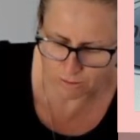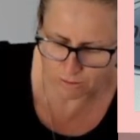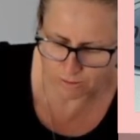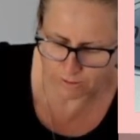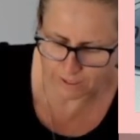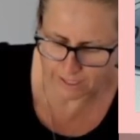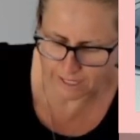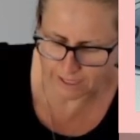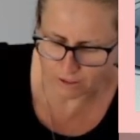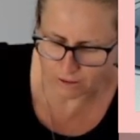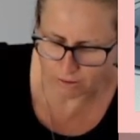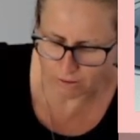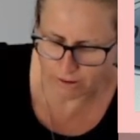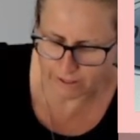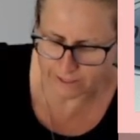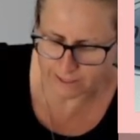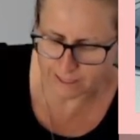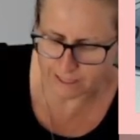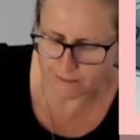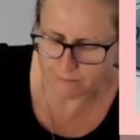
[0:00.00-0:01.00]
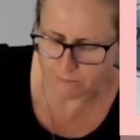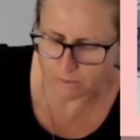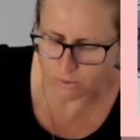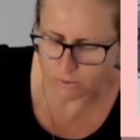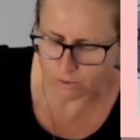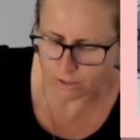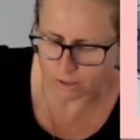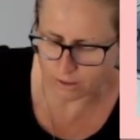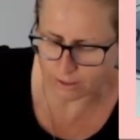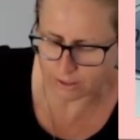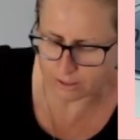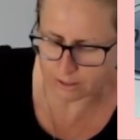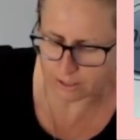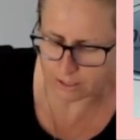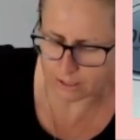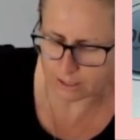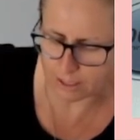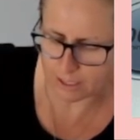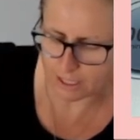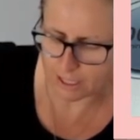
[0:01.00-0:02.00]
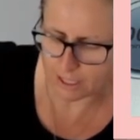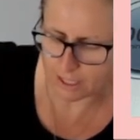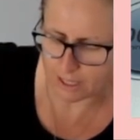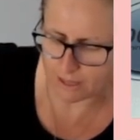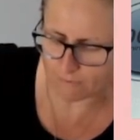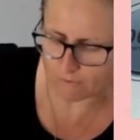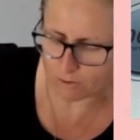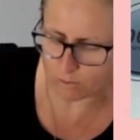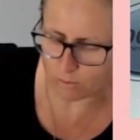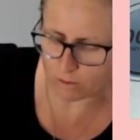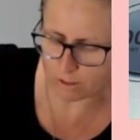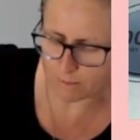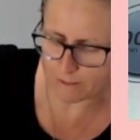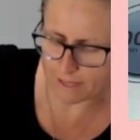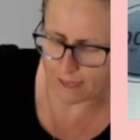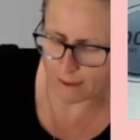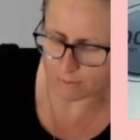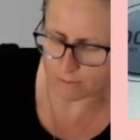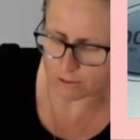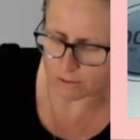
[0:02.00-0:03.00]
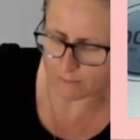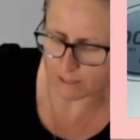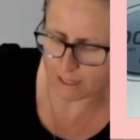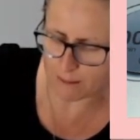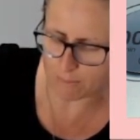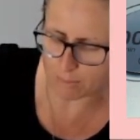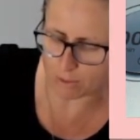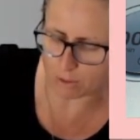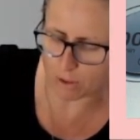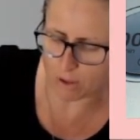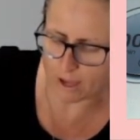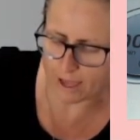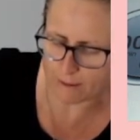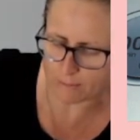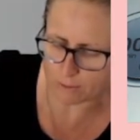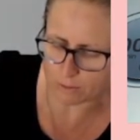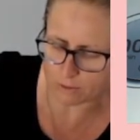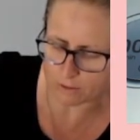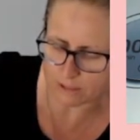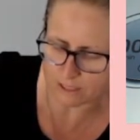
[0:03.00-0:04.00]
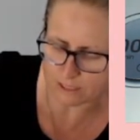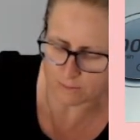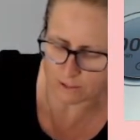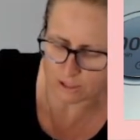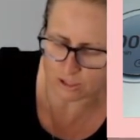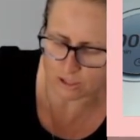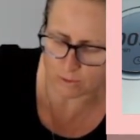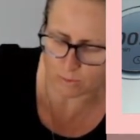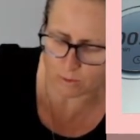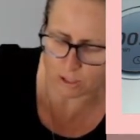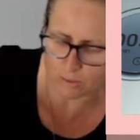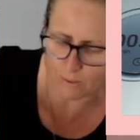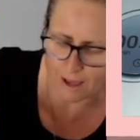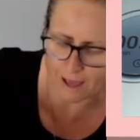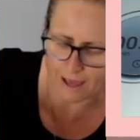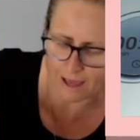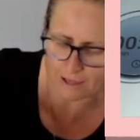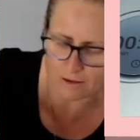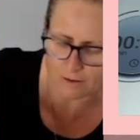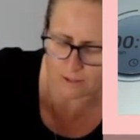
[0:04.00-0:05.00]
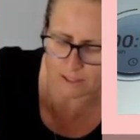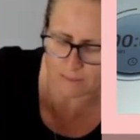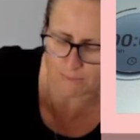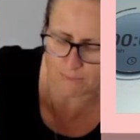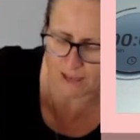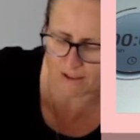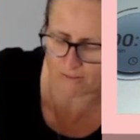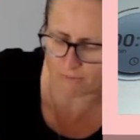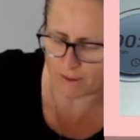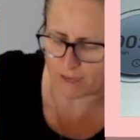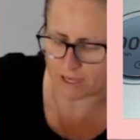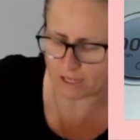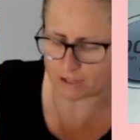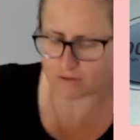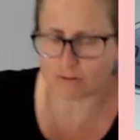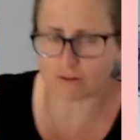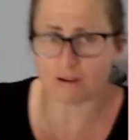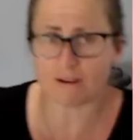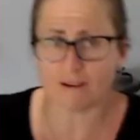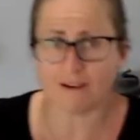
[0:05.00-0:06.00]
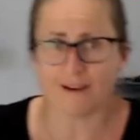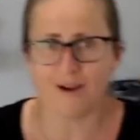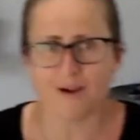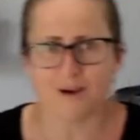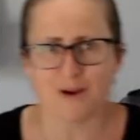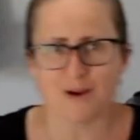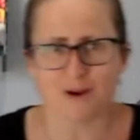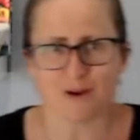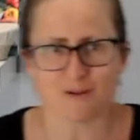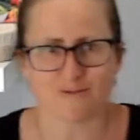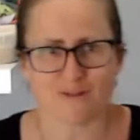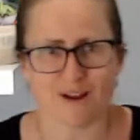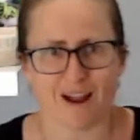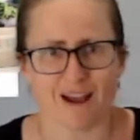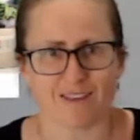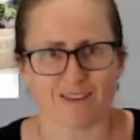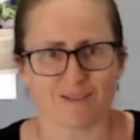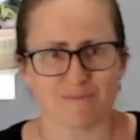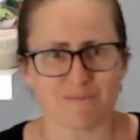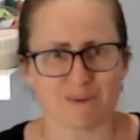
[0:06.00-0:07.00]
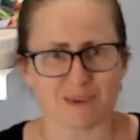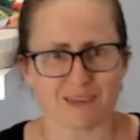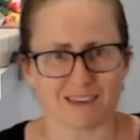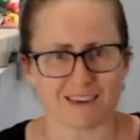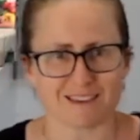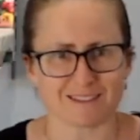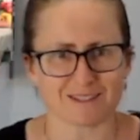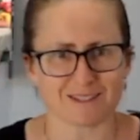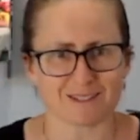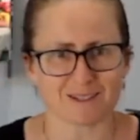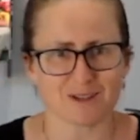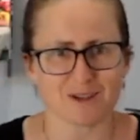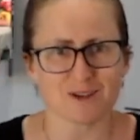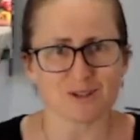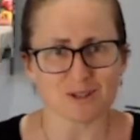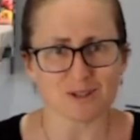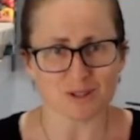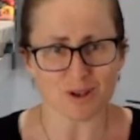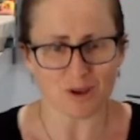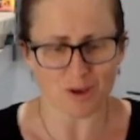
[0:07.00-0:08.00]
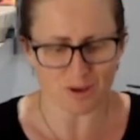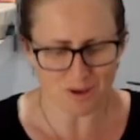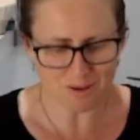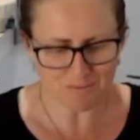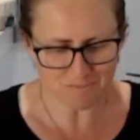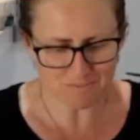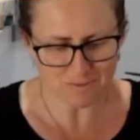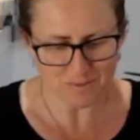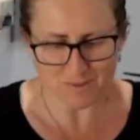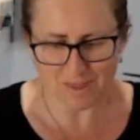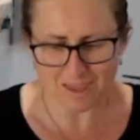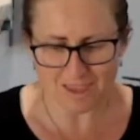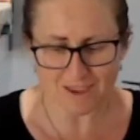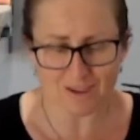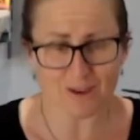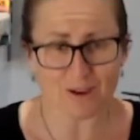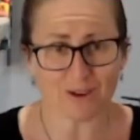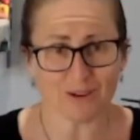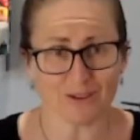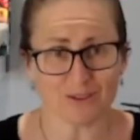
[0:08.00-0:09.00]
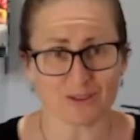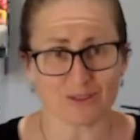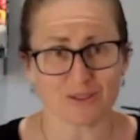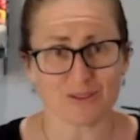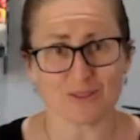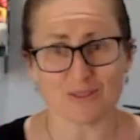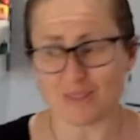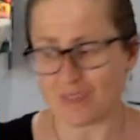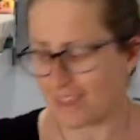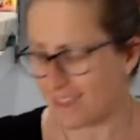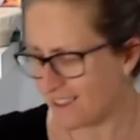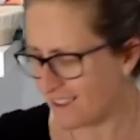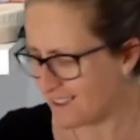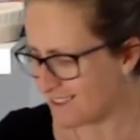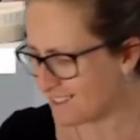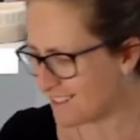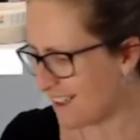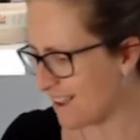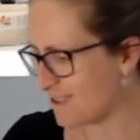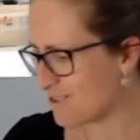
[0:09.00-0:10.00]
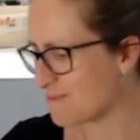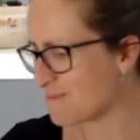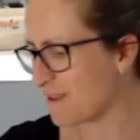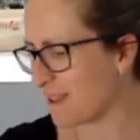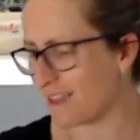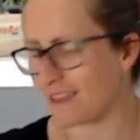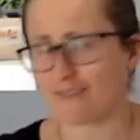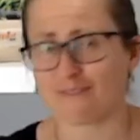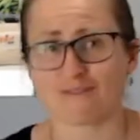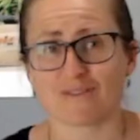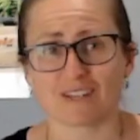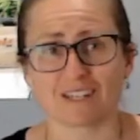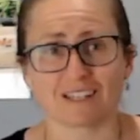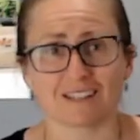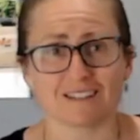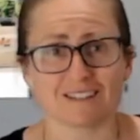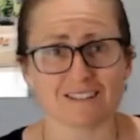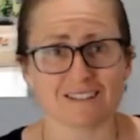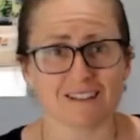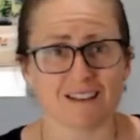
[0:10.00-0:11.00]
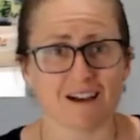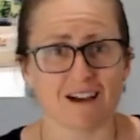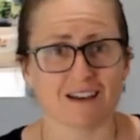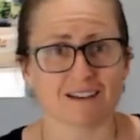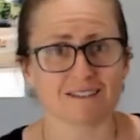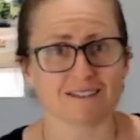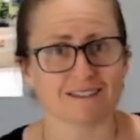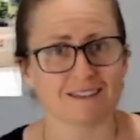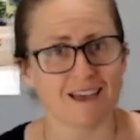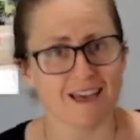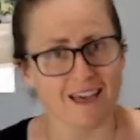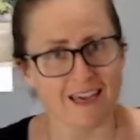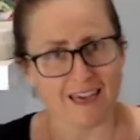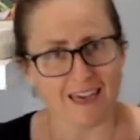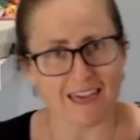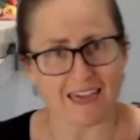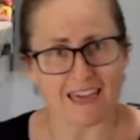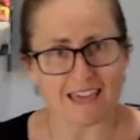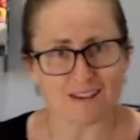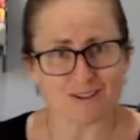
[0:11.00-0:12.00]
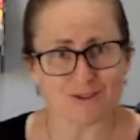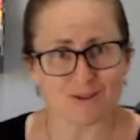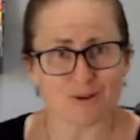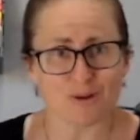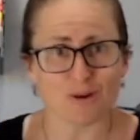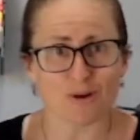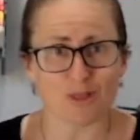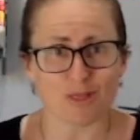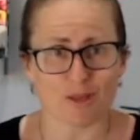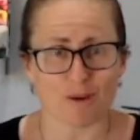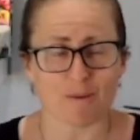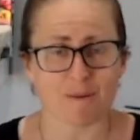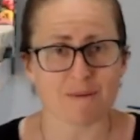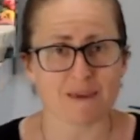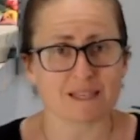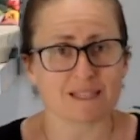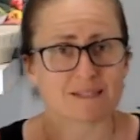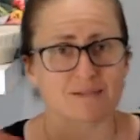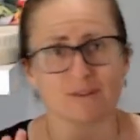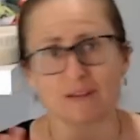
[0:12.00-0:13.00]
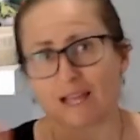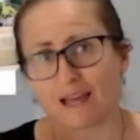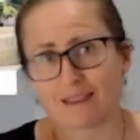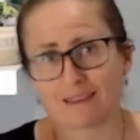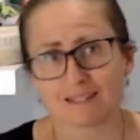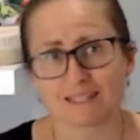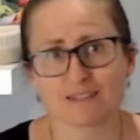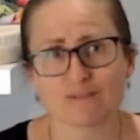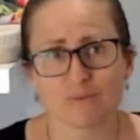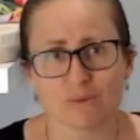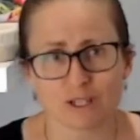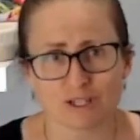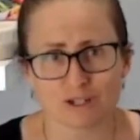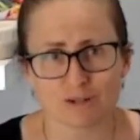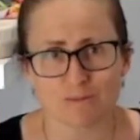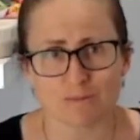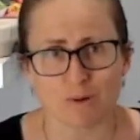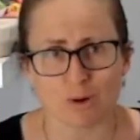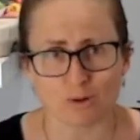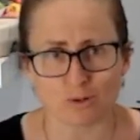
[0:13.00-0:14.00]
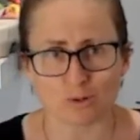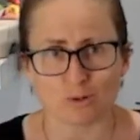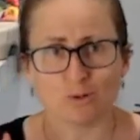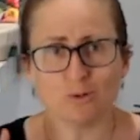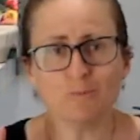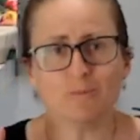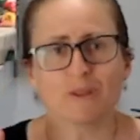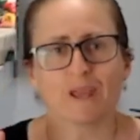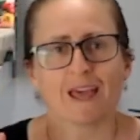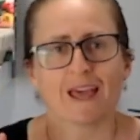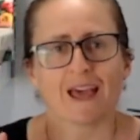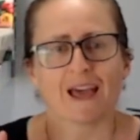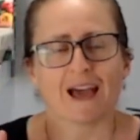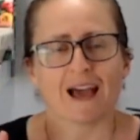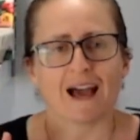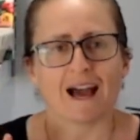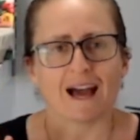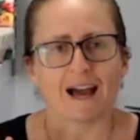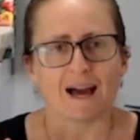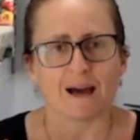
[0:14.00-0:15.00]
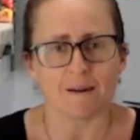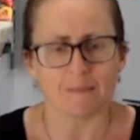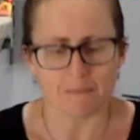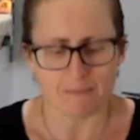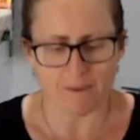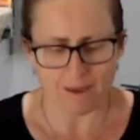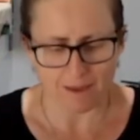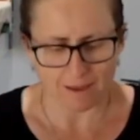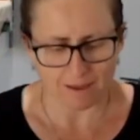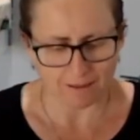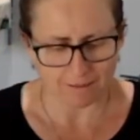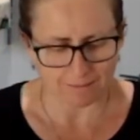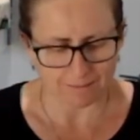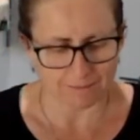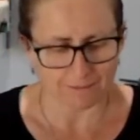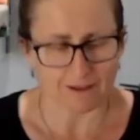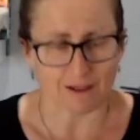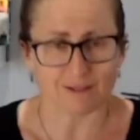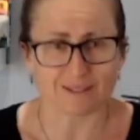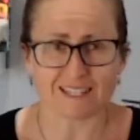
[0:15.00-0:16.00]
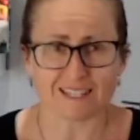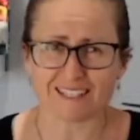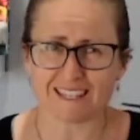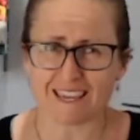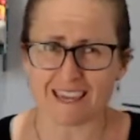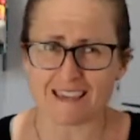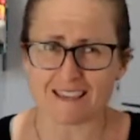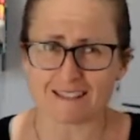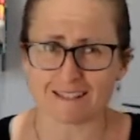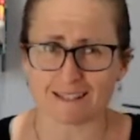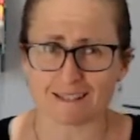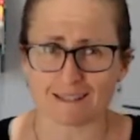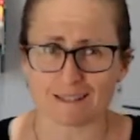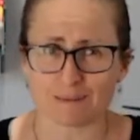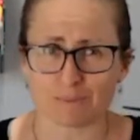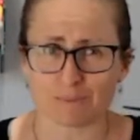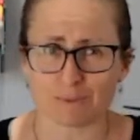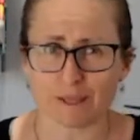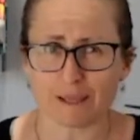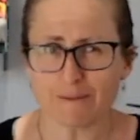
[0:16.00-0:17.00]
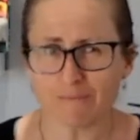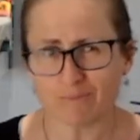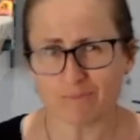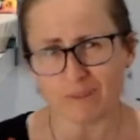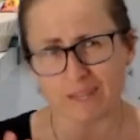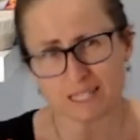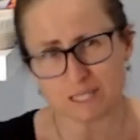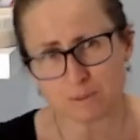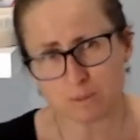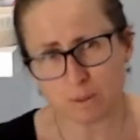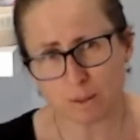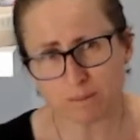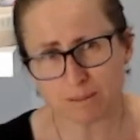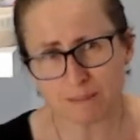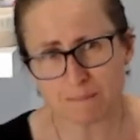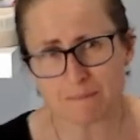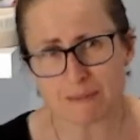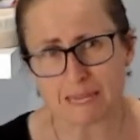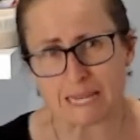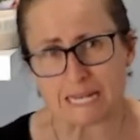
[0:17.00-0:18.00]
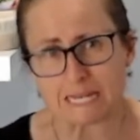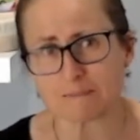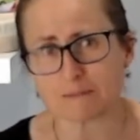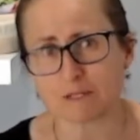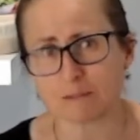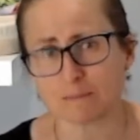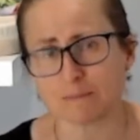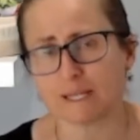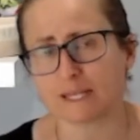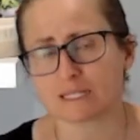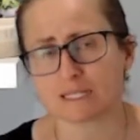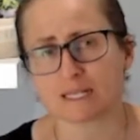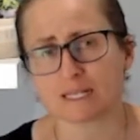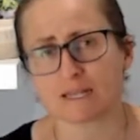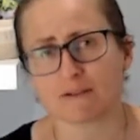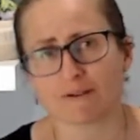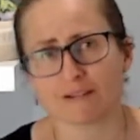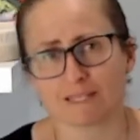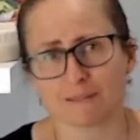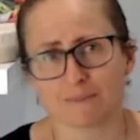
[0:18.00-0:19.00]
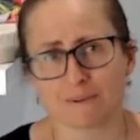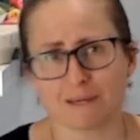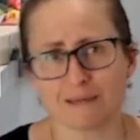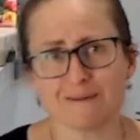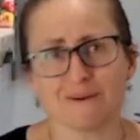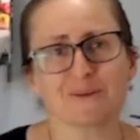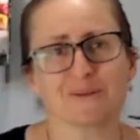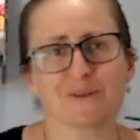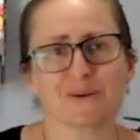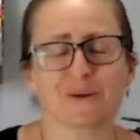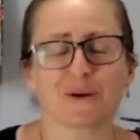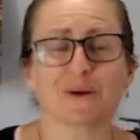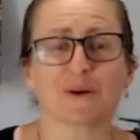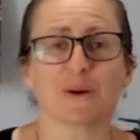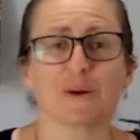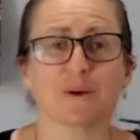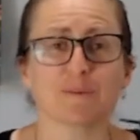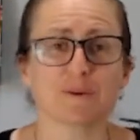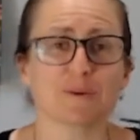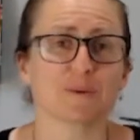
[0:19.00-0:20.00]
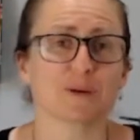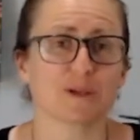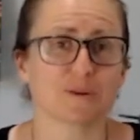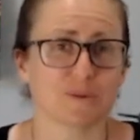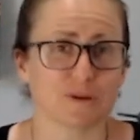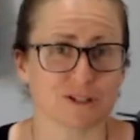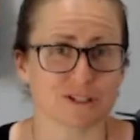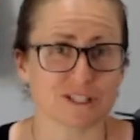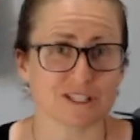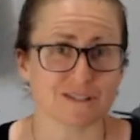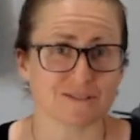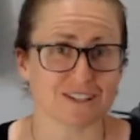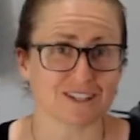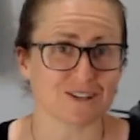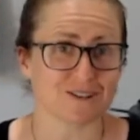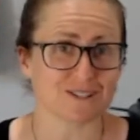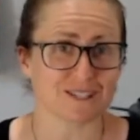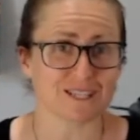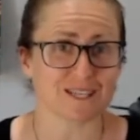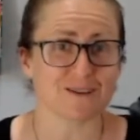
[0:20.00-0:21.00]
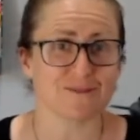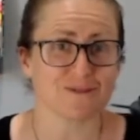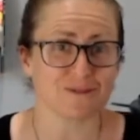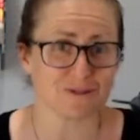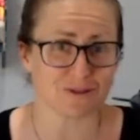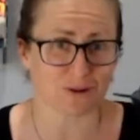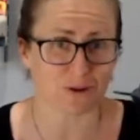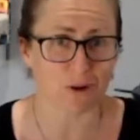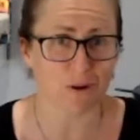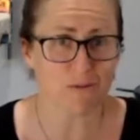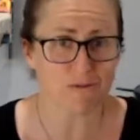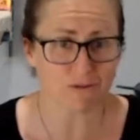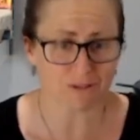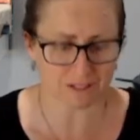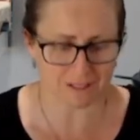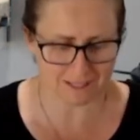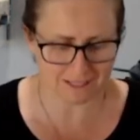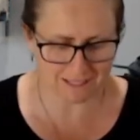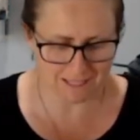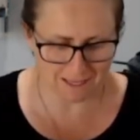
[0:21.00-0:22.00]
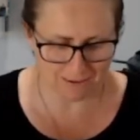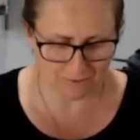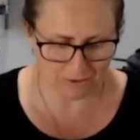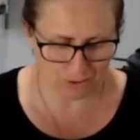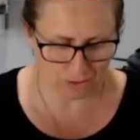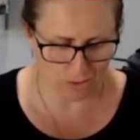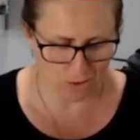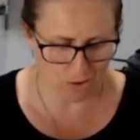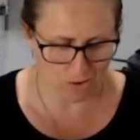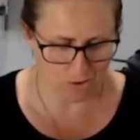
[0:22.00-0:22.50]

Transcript: thin out your icing more than I did if you want to be able to make it pliable, especially when you are using puff pastry rather than bickies. So there you go. There is how you make vanilla slice in your Thermomix, regardless of which model. I was going to say easily and simply. It's probably a medium complexity recipe, although I hope that when you watch these videos, it gives you the confidence to give it a go.